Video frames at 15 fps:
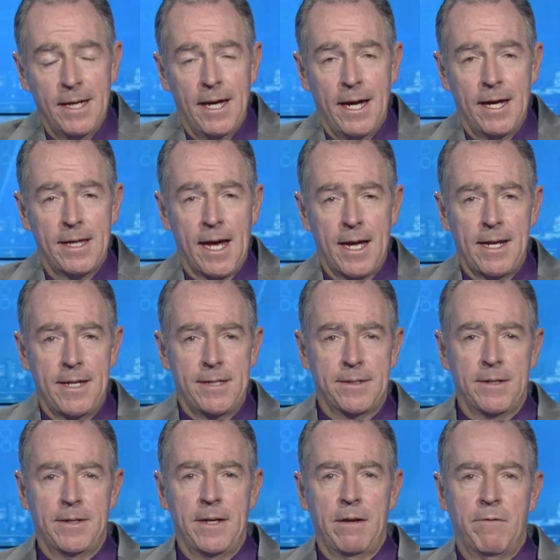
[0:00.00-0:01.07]
And that
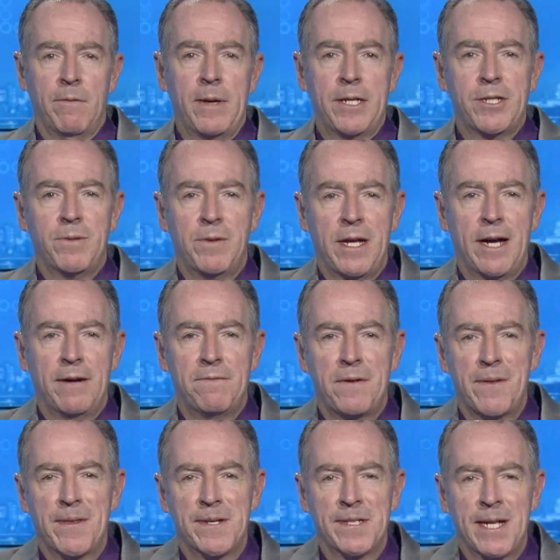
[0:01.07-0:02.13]
is all the information we have for
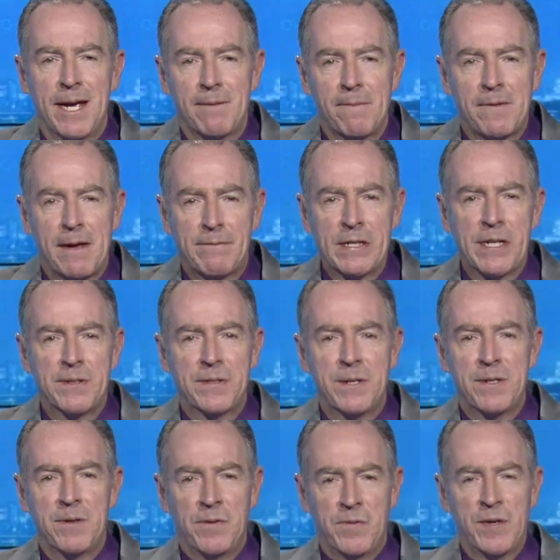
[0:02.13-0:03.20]
you this time. Tim and
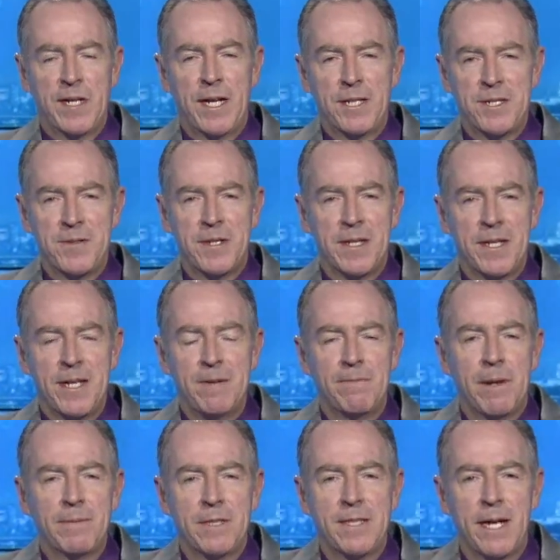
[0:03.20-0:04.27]
Nelson, don't forget you can keep
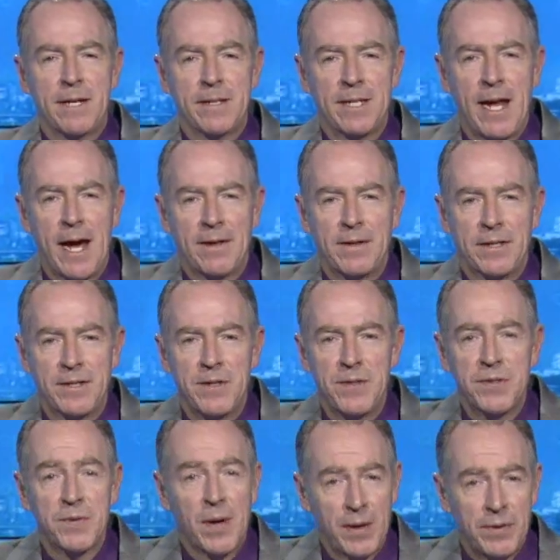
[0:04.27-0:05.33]
up to date on Catholic
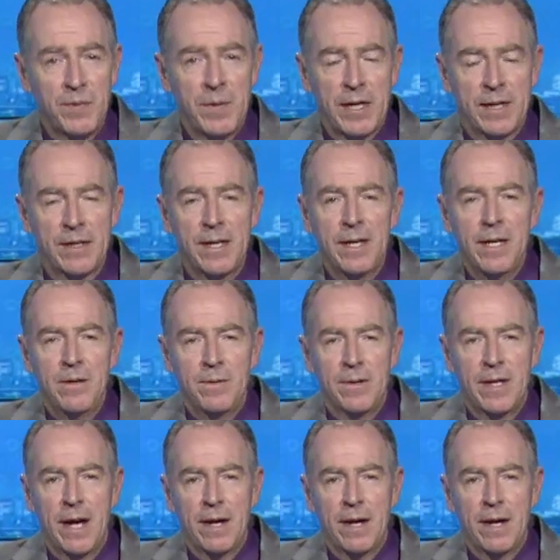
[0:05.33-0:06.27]
news throughout the week with